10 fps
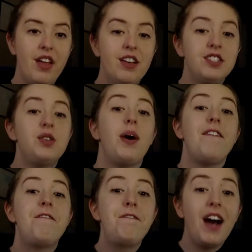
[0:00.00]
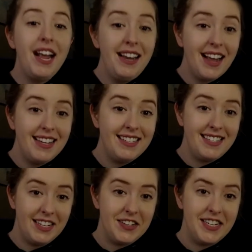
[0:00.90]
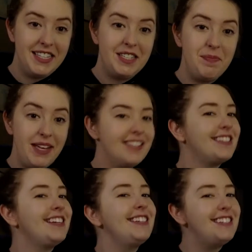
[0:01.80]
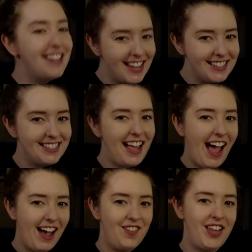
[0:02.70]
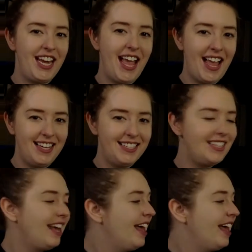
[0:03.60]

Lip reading: So a finite series means that it does have an end.